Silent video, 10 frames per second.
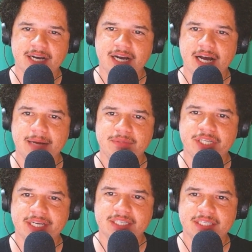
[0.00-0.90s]

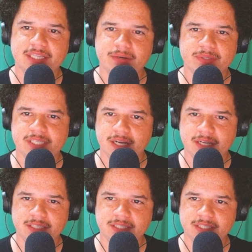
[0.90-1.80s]
Object there was
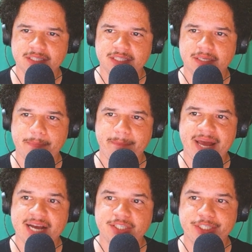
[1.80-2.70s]
none.
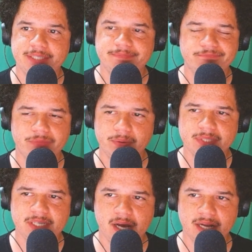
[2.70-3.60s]
Passion there
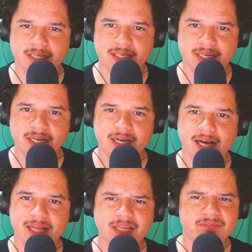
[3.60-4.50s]
was none.
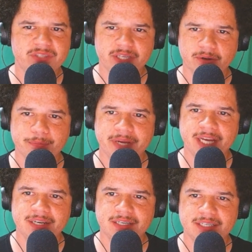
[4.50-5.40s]
I loved the old man.
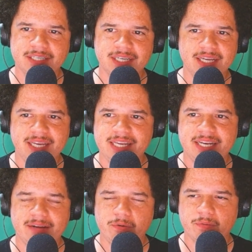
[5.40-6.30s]
He had
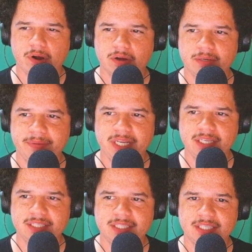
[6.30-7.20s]
never wronged me.
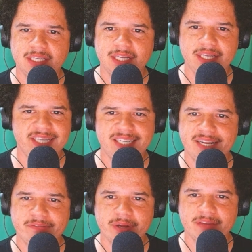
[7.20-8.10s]
He had
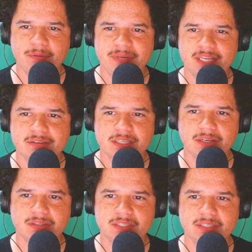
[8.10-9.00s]
never given me
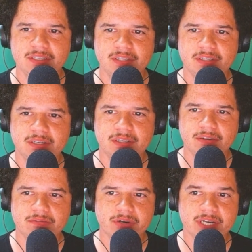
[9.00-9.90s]
insult.
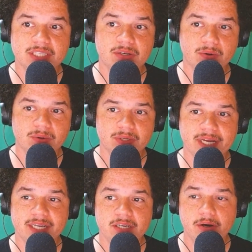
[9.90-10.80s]
For his gold
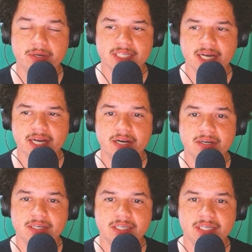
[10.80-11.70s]
I had no desire.